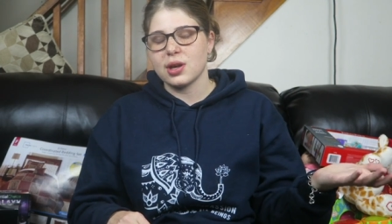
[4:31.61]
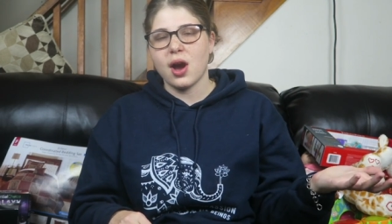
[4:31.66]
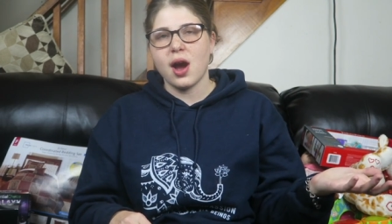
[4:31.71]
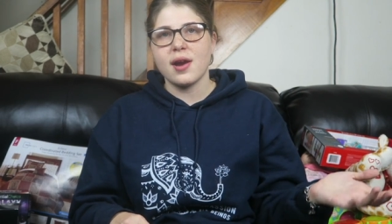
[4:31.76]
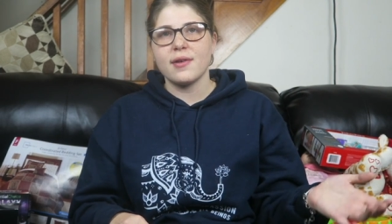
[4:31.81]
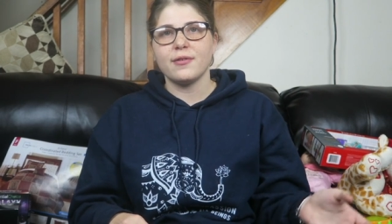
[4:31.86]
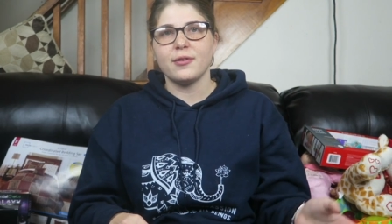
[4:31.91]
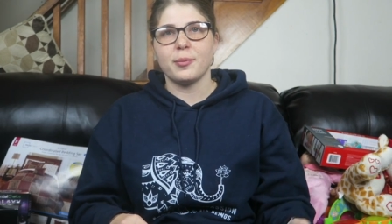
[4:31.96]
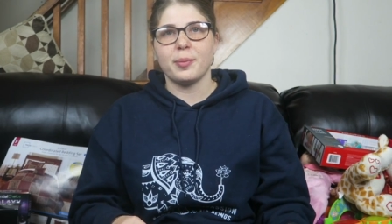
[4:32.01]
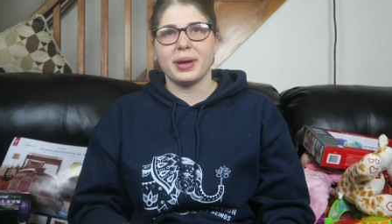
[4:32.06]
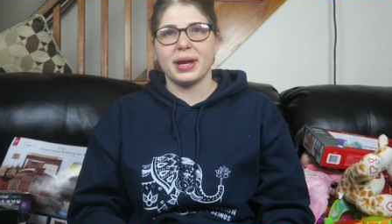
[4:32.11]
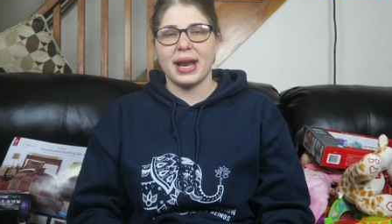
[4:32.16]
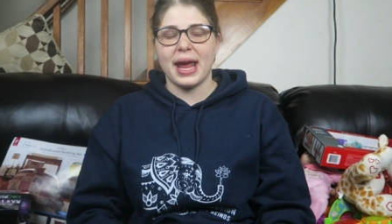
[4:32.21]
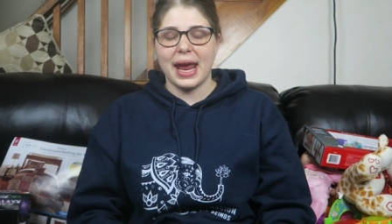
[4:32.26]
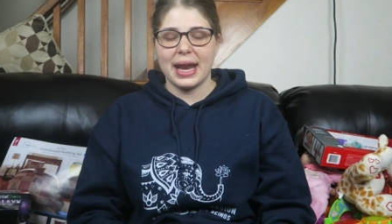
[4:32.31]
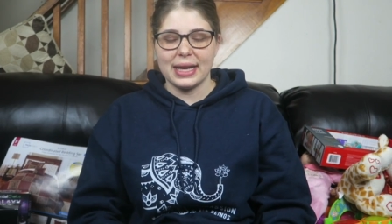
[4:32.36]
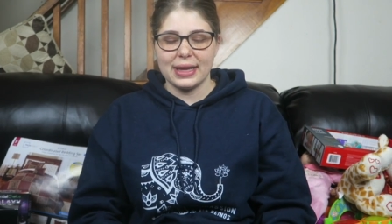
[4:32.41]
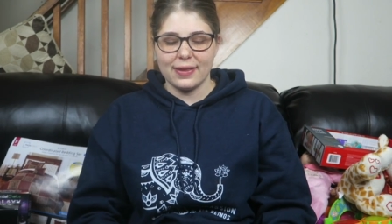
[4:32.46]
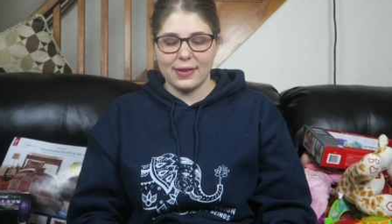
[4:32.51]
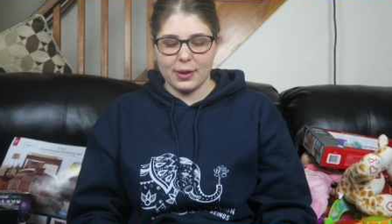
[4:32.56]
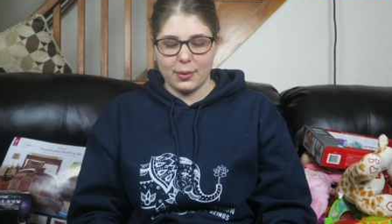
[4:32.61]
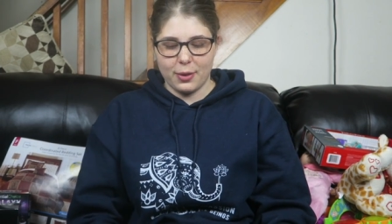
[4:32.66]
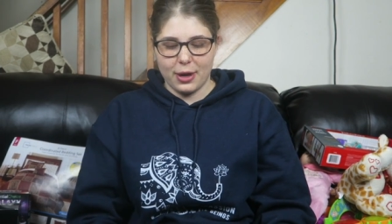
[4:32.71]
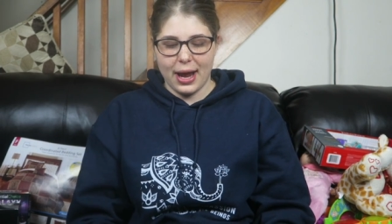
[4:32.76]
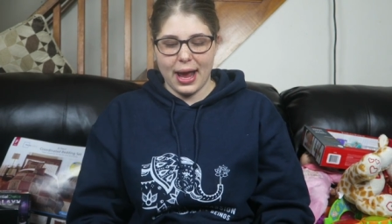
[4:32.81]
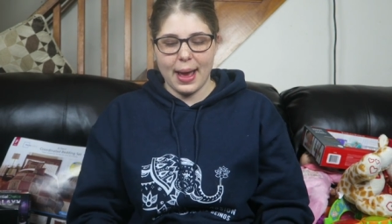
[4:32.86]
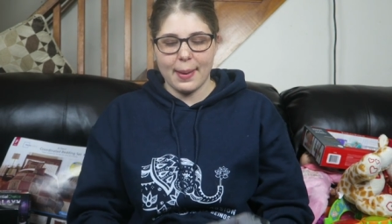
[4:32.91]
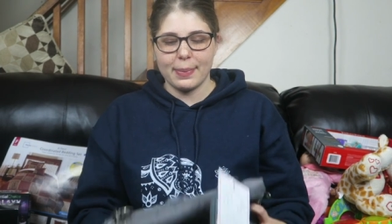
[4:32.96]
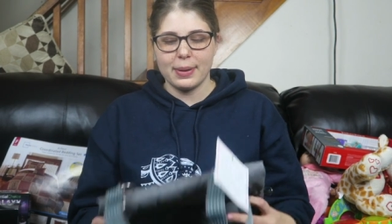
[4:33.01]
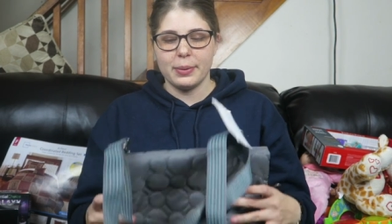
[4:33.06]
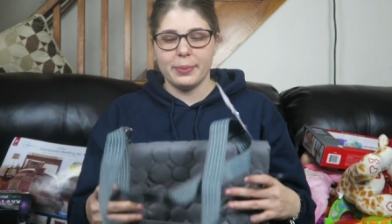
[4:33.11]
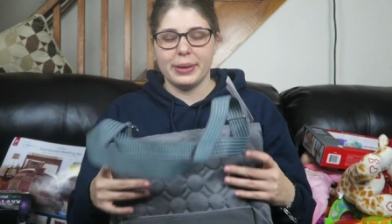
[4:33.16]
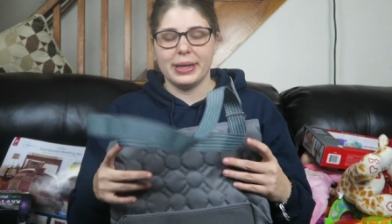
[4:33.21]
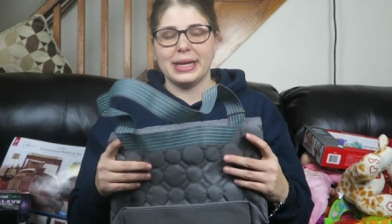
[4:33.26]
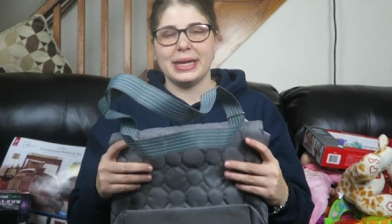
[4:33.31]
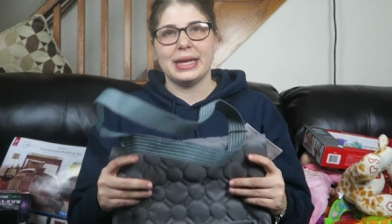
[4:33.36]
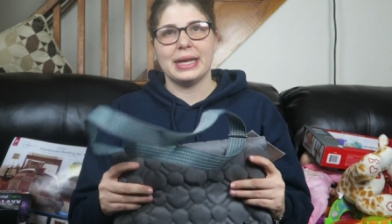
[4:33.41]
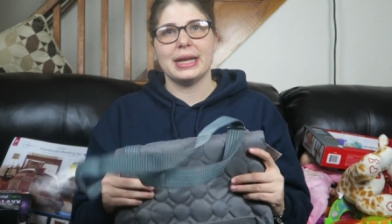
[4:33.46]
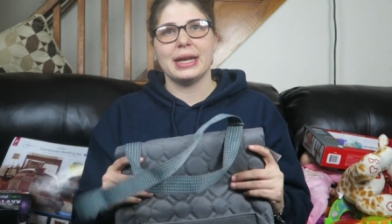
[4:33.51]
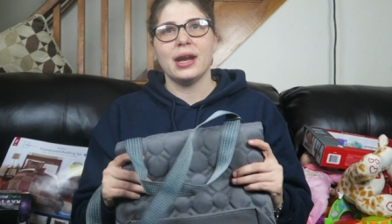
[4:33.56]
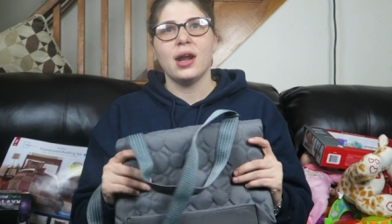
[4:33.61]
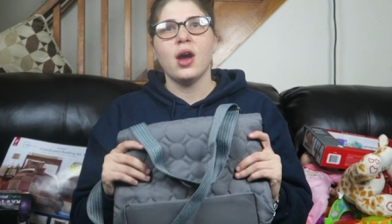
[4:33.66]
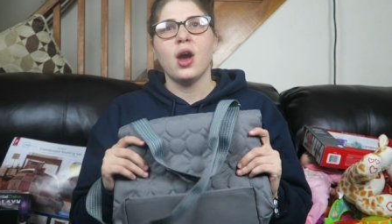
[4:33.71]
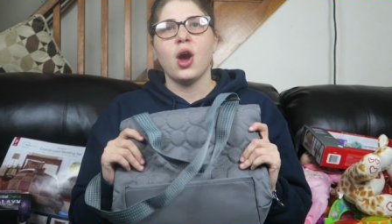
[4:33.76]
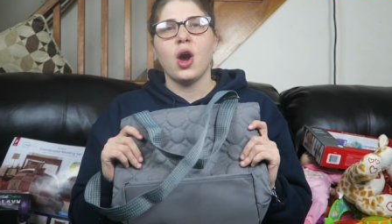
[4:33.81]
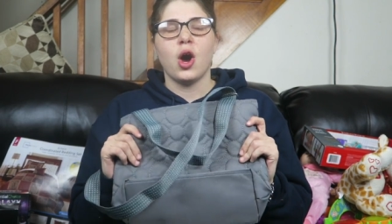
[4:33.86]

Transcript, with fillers: God forbid, anything would happen and we needed